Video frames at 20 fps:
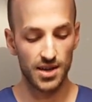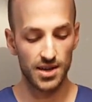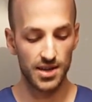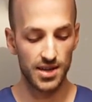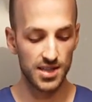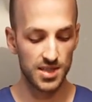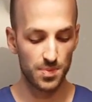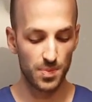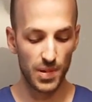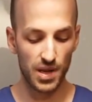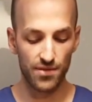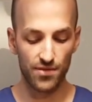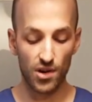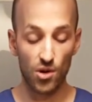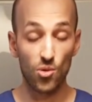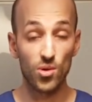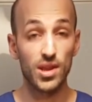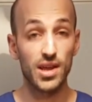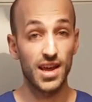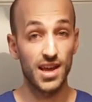This beef
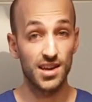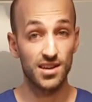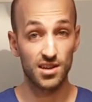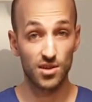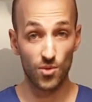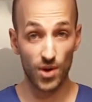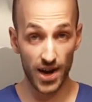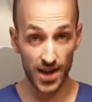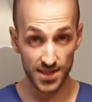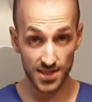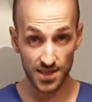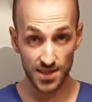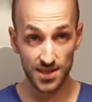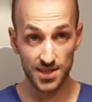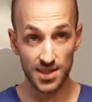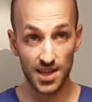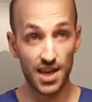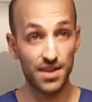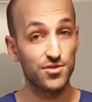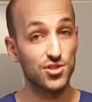only ate grass in
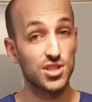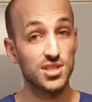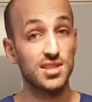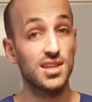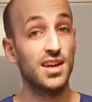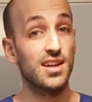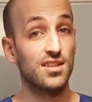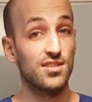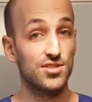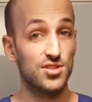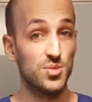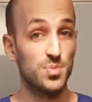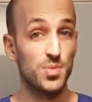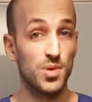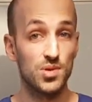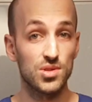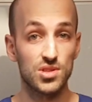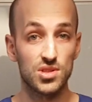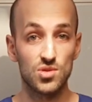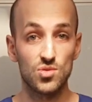its life, just like they're
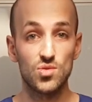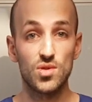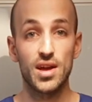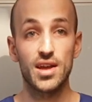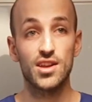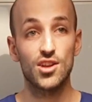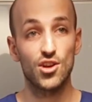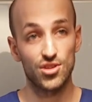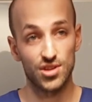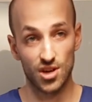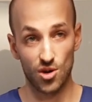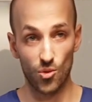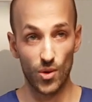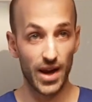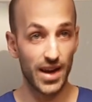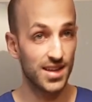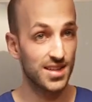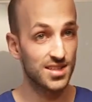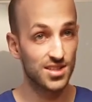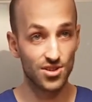supposed to, and not
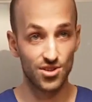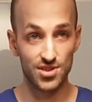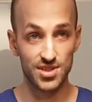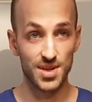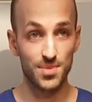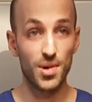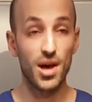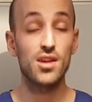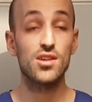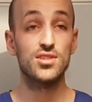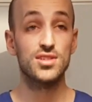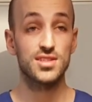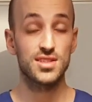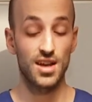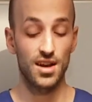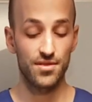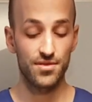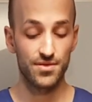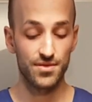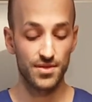grains or some other
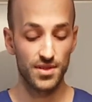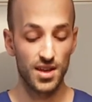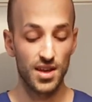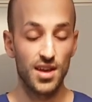stuff